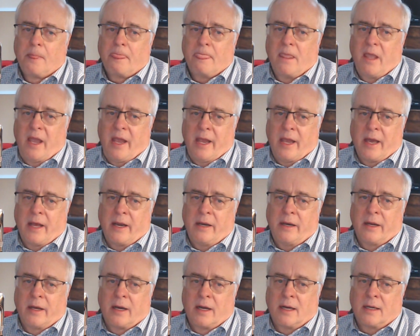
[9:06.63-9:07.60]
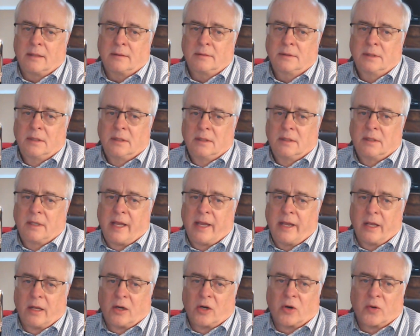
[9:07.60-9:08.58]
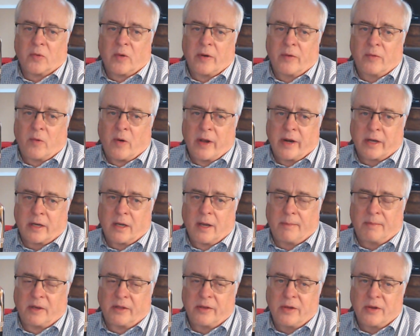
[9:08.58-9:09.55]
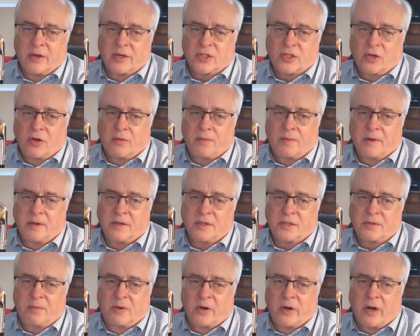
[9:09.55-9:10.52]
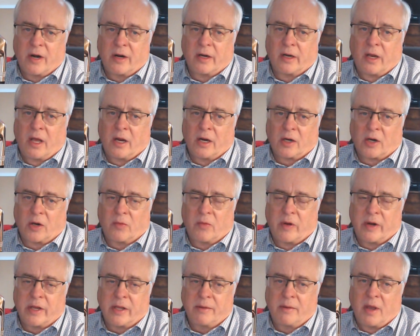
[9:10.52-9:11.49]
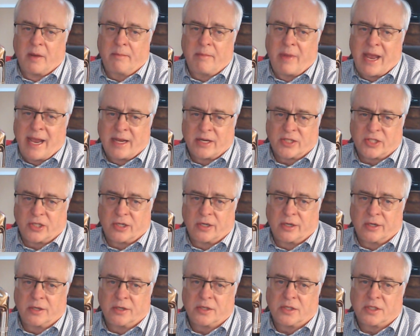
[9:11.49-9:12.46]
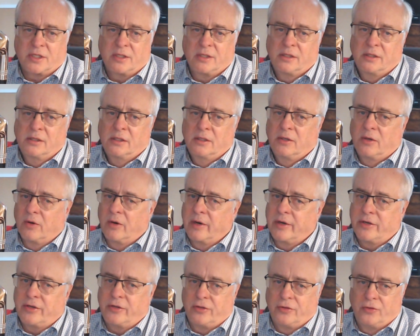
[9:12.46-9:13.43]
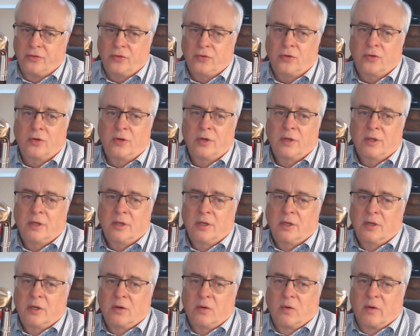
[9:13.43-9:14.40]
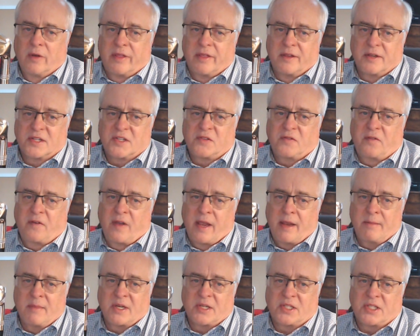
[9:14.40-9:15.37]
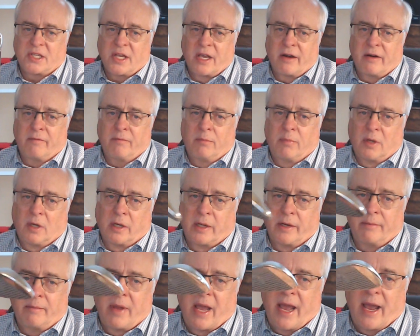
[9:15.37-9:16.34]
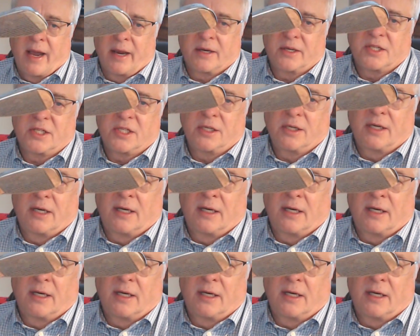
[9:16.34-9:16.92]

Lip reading: and Halerwin won a couple of U.S. Opens. Bernhard Langer won a Masters or two with this famous set of bullet backs.